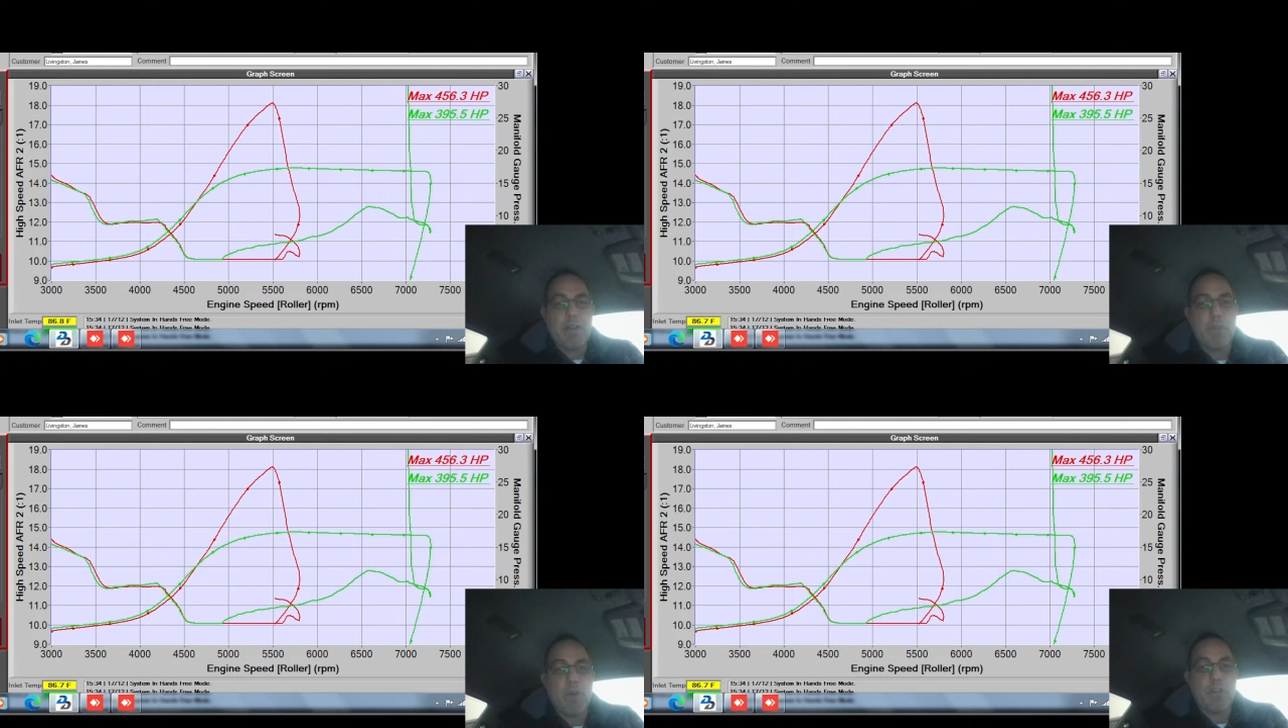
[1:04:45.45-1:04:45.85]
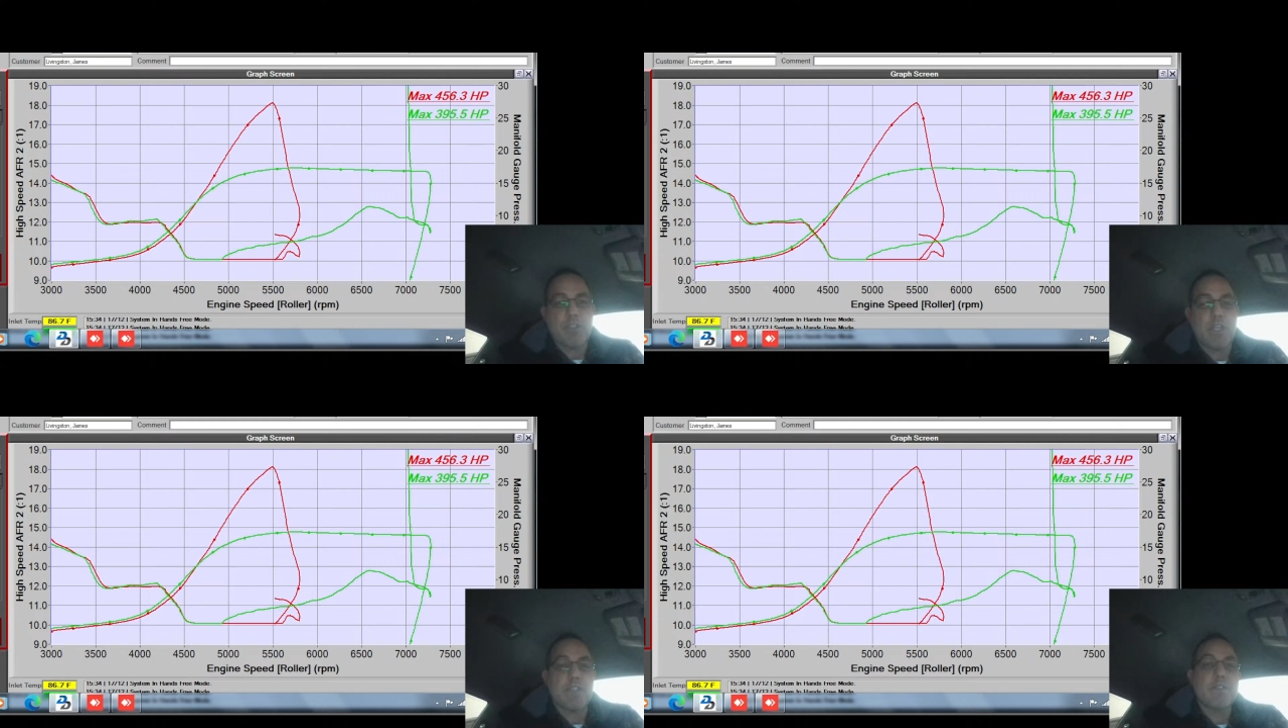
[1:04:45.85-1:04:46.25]

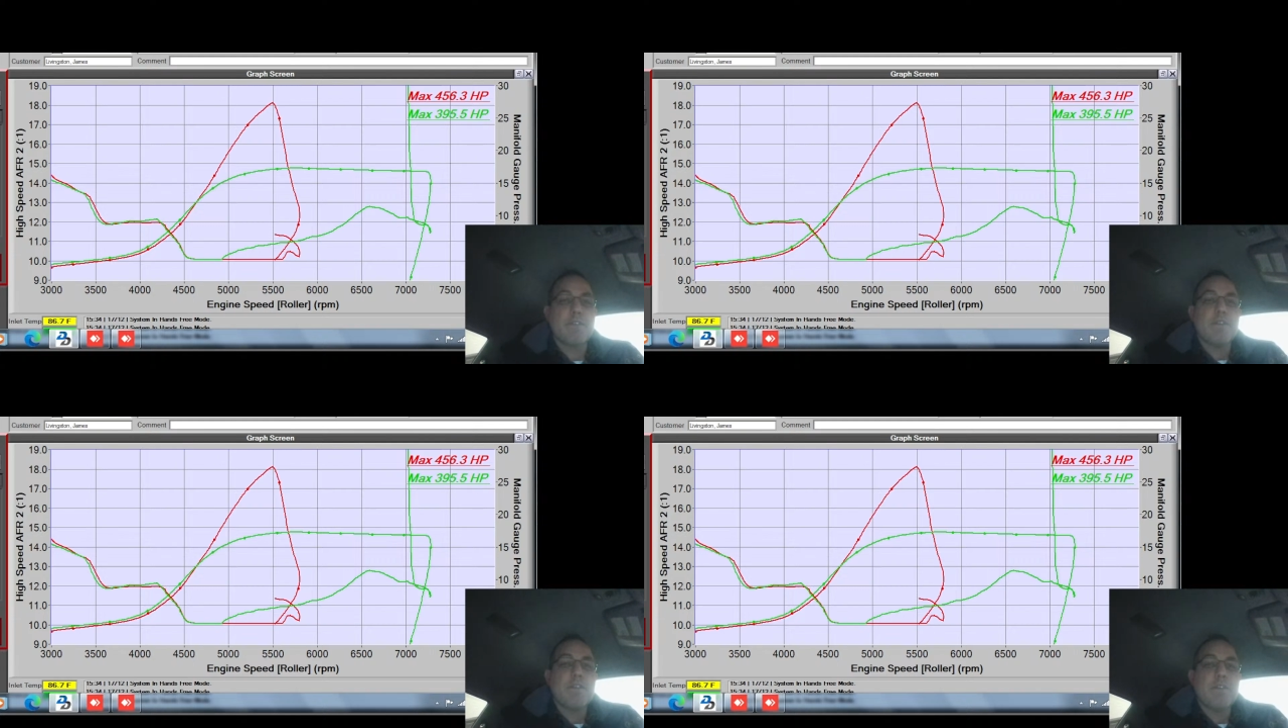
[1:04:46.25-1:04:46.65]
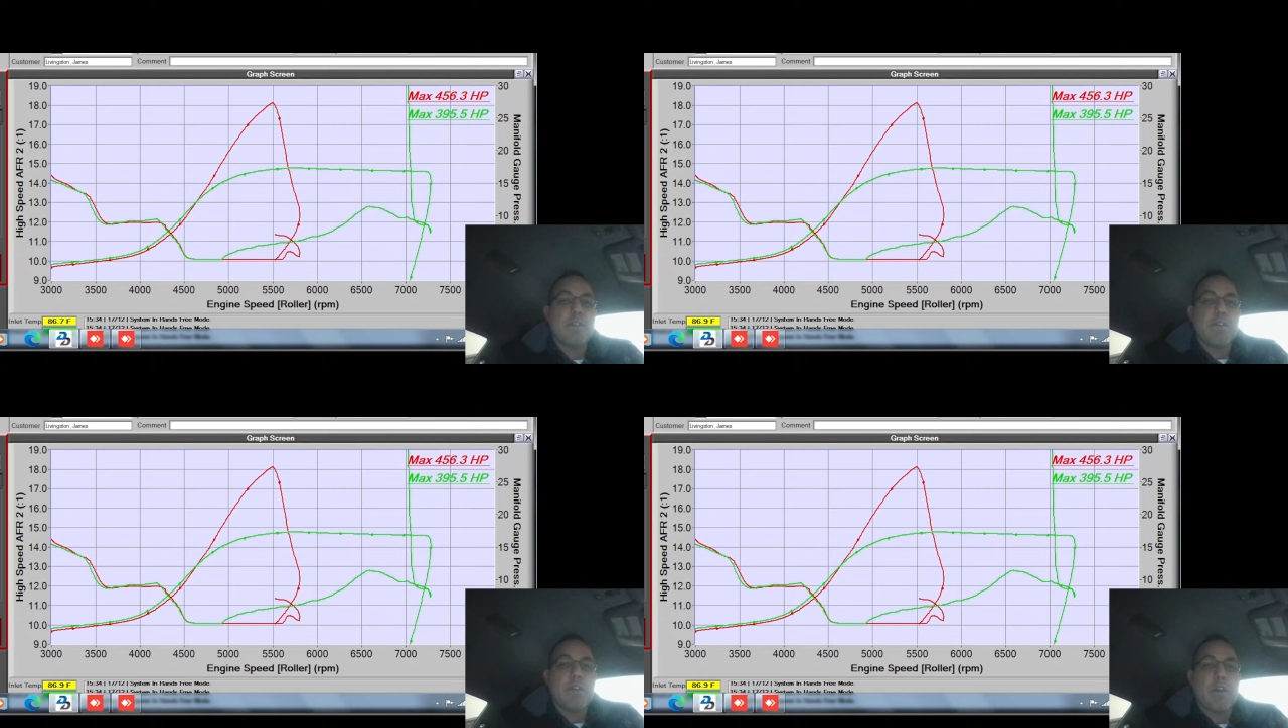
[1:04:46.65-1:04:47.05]
apologize.
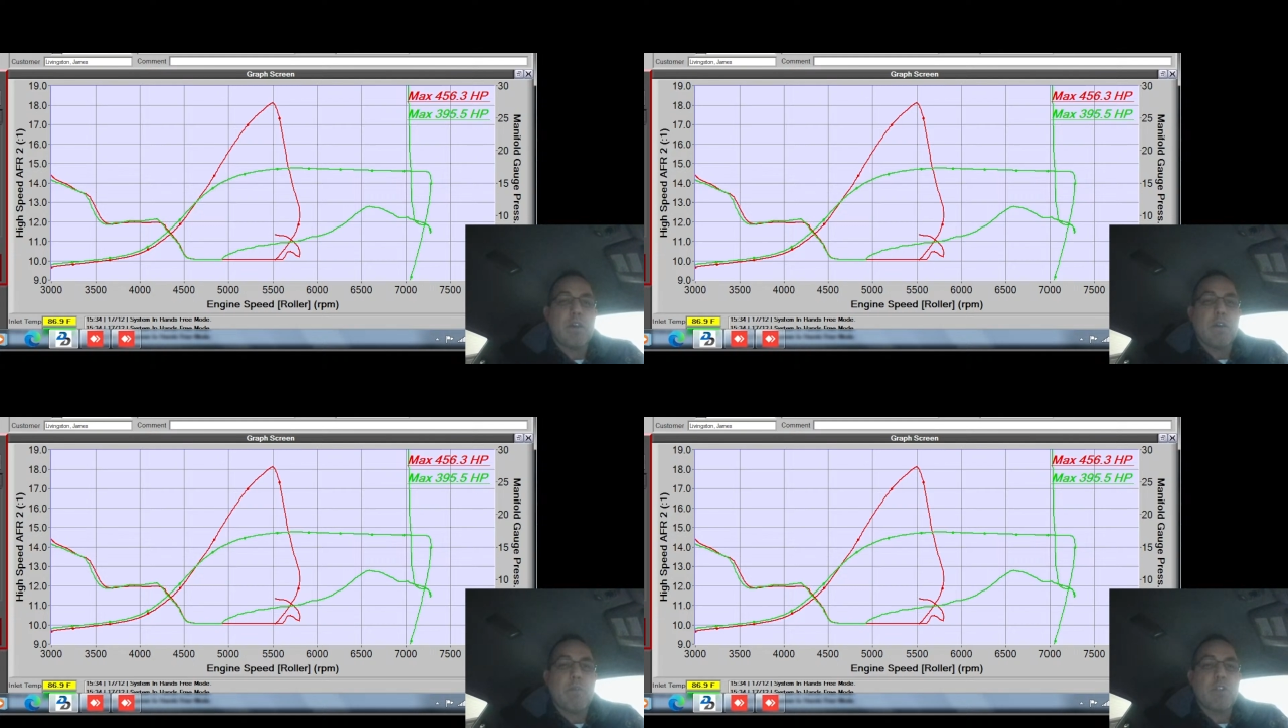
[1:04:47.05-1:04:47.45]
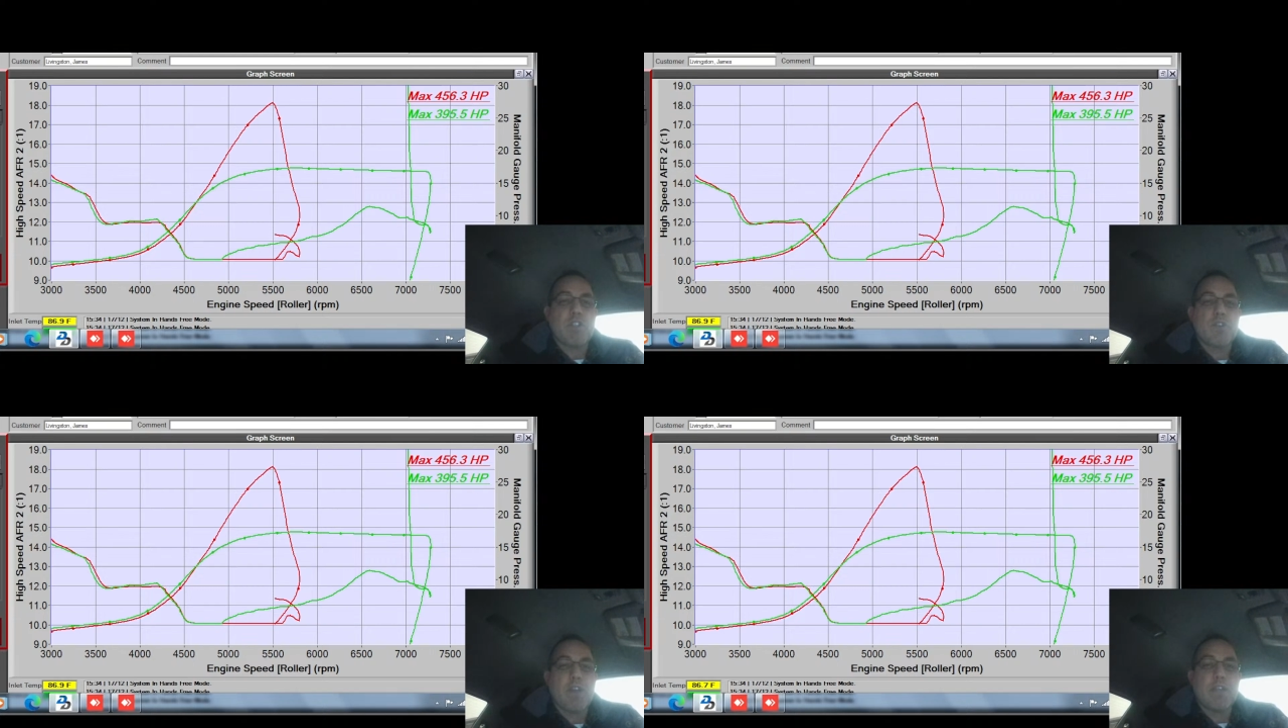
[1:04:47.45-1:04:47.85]
I'll just
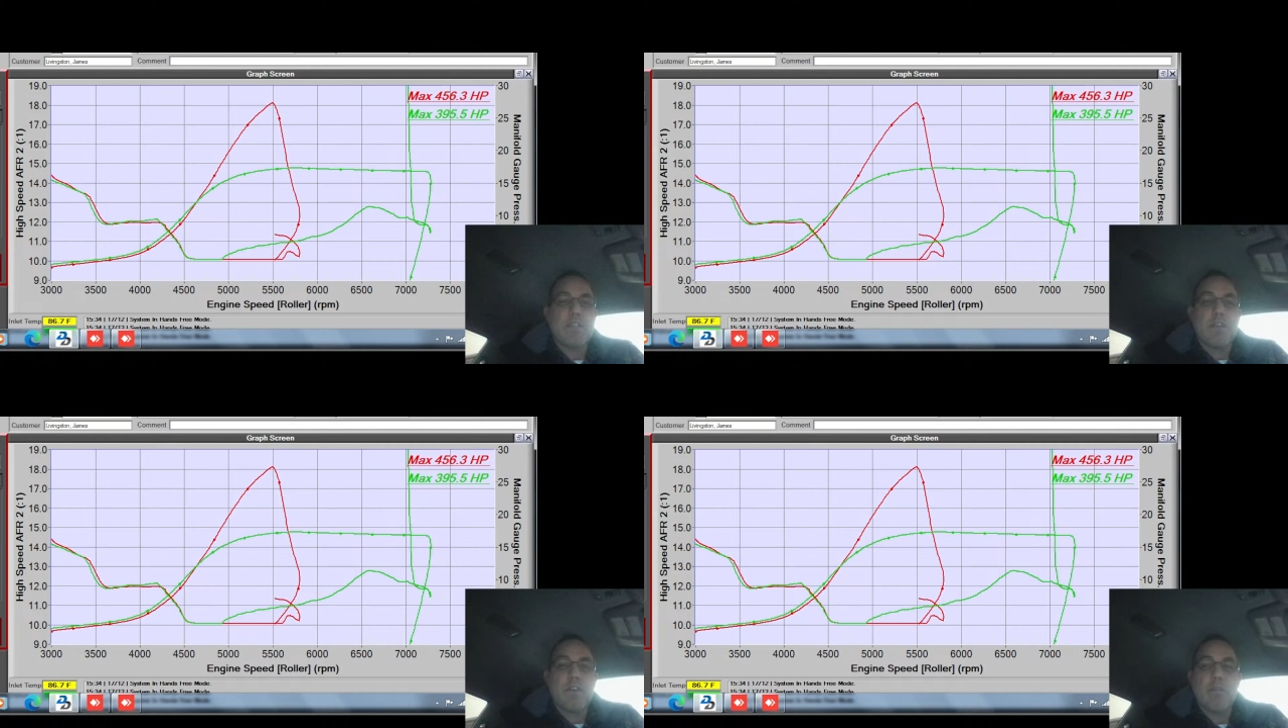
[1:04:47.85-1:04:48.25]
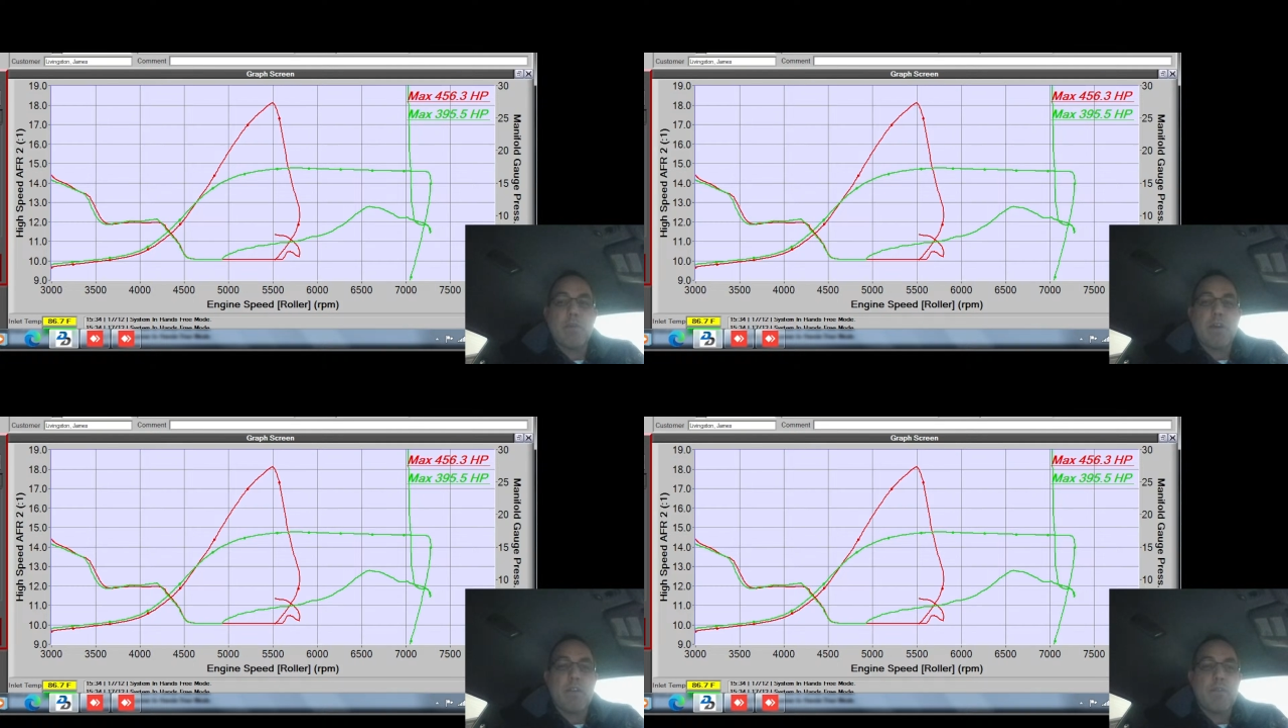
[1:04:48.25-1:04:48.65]
try and tell you about it.